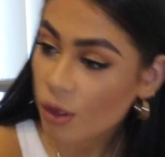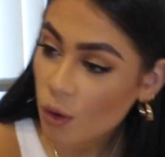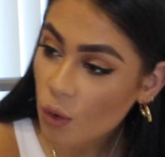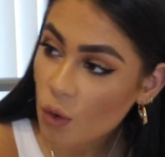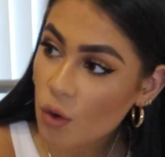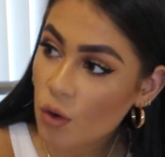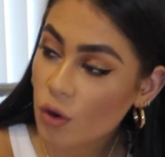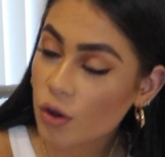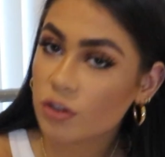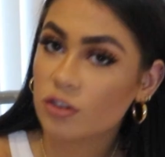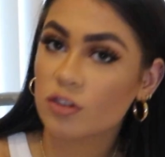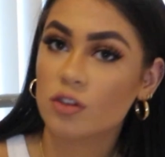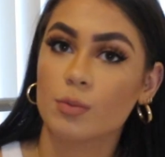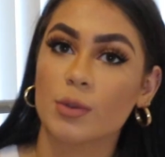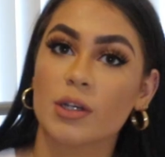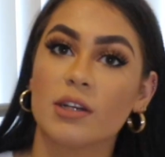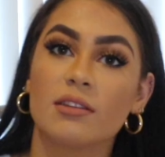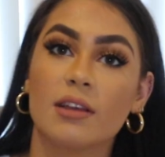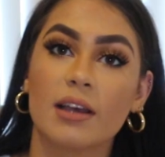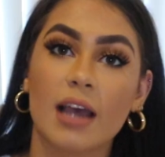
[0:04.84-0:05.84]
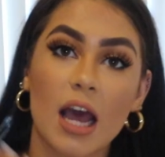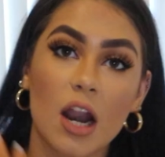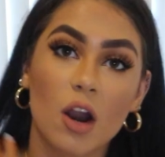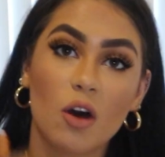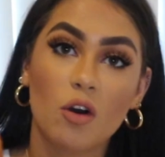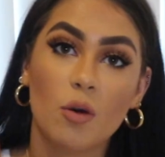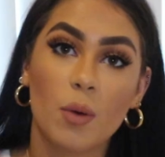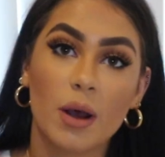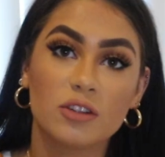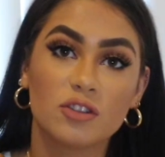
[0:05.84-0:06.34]
thought, just because I get a
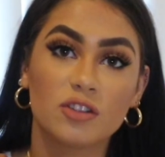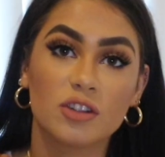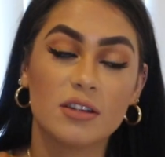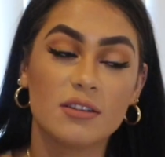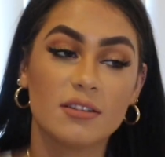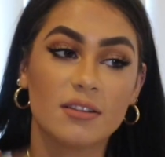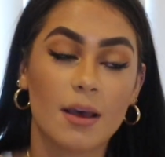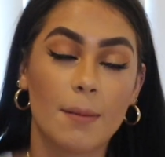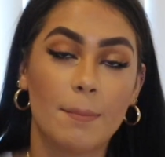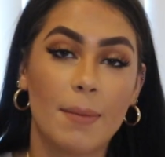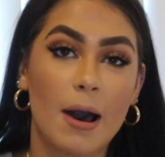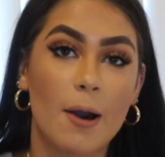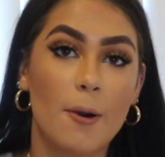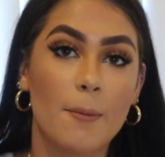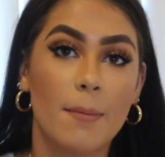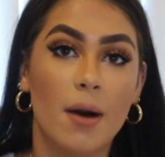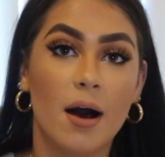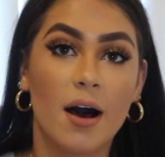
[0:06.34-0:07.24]
lot of questions about